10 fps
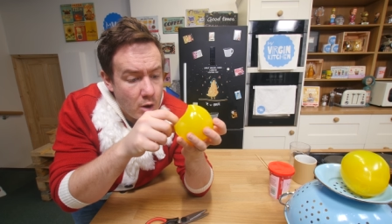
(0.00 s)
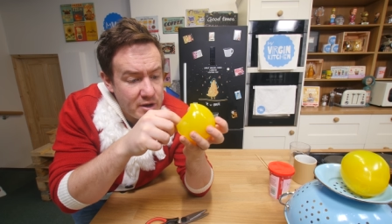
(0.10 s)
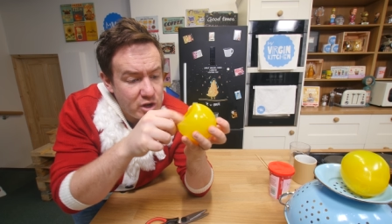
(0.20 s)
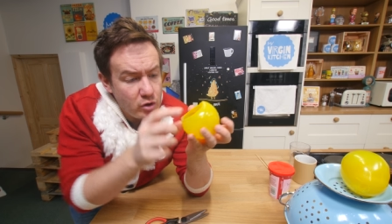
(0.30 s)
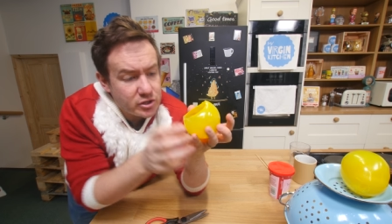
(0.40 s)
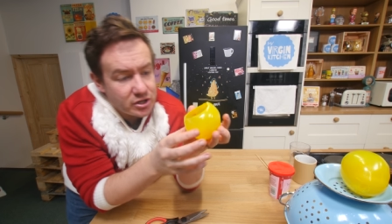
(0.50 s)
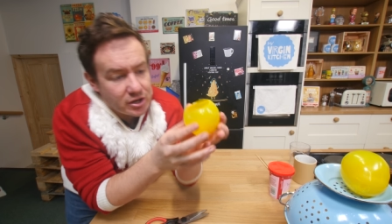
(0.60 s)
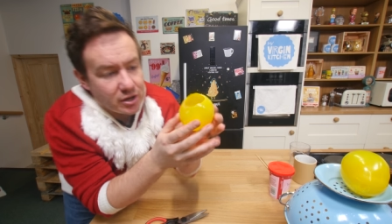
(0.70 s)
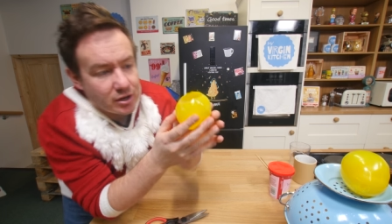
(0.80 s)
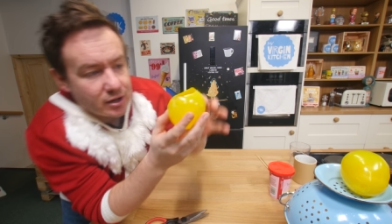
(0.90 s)
oh my gosh.
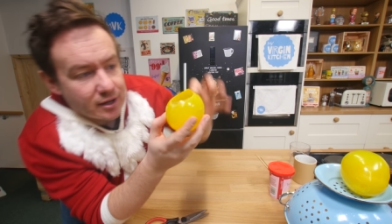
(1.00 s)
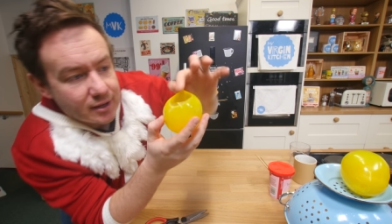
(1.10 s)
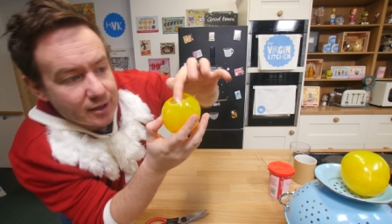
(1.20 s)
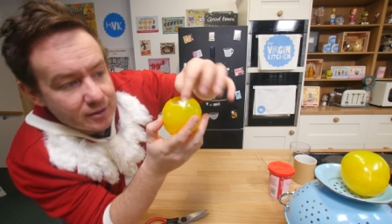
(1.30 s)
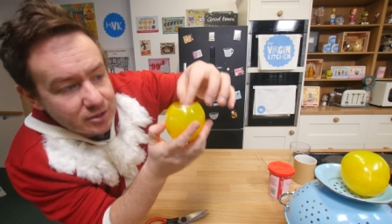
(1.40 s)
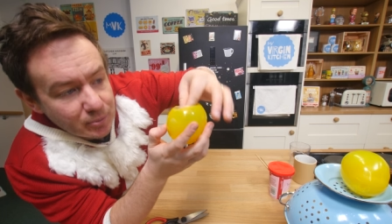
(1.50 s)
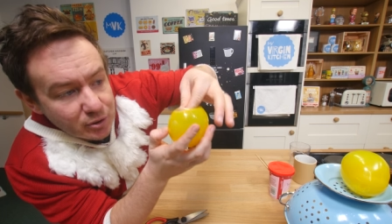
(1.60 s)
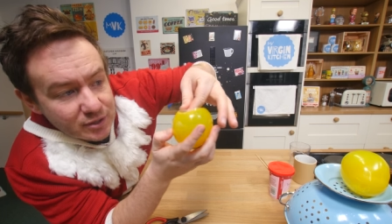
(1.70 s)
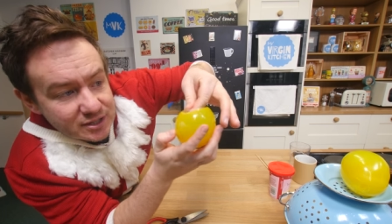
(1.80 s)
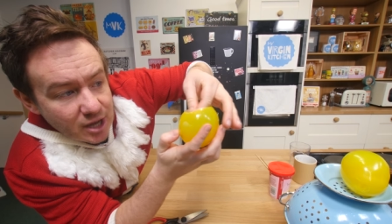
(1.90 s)
The
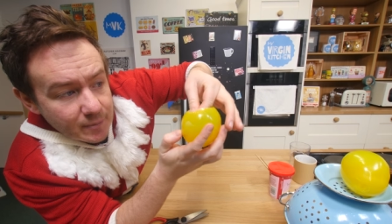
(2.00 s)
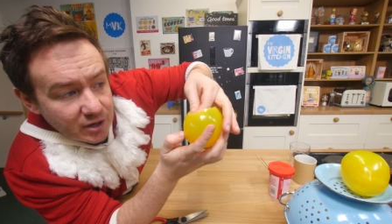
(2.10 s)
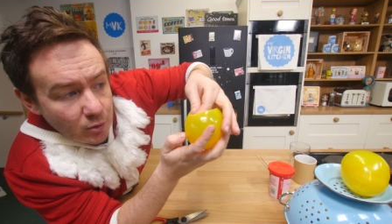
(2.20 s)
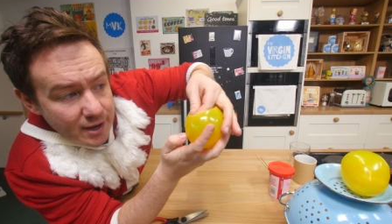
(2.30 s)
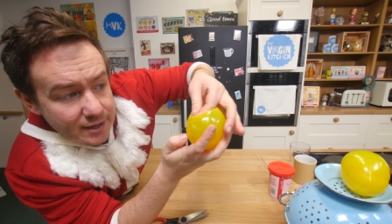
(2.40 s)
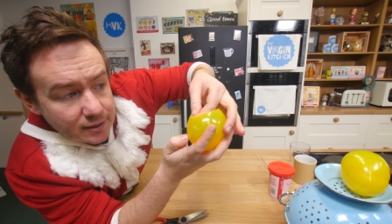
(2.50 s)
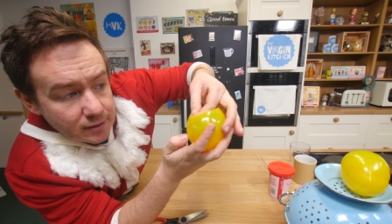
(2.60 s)
balloon is coming away.